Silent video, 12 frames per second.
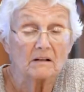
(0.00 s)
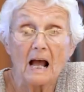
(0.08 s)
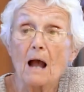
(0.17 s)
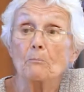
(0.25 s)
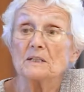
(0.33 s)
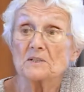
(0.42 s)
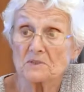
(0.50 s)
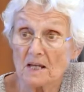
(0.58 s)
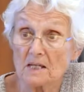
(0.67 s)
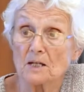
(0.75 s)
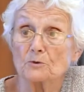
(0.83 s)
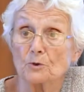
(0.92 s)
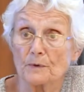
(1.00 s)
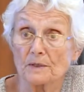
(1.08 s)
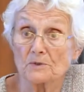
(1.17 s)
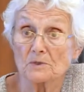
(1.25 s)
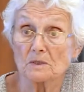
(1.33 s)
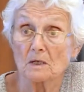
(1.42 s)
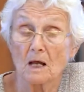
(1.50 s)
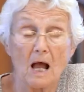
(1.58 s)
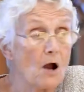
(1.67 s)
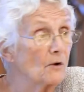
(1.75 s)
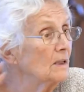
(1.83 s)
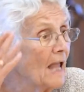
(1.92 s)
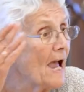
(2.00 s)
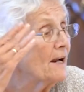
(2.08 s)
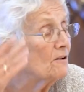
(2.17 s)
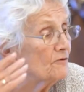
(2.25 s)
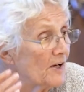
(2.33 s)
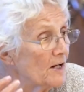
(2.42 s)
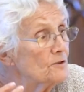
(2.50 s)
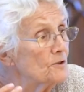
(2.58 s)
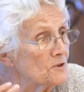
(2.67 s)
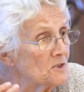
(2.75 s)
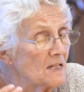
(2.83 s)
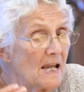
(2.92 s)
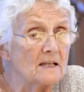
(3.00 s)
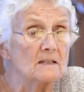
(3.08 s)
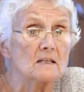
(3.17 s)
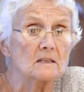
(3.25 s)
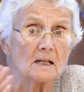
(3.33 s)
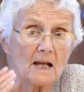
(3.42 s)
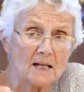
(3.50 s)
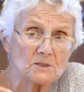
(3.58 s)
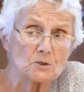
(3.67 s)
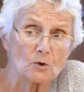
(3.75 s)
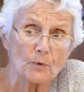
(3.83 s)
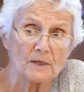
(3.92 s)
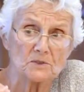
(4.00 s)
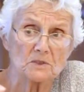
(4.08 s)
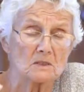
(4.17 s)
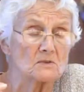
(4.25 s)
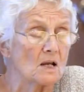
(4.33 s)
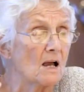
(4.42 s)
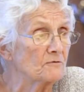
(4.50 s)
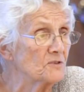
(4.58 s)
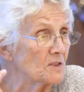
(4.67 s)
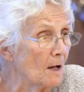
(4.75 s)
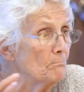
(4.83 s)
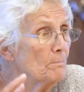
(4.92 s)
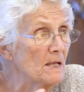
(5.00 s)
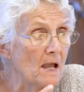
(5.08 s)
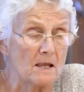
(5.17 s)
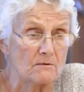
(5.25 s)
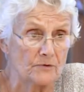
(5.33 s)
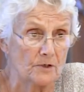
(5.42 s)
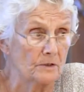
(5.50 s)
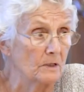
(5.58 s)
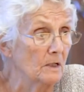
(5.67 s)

I want to say ignorance, our lack of understanding the consequences of some behavior.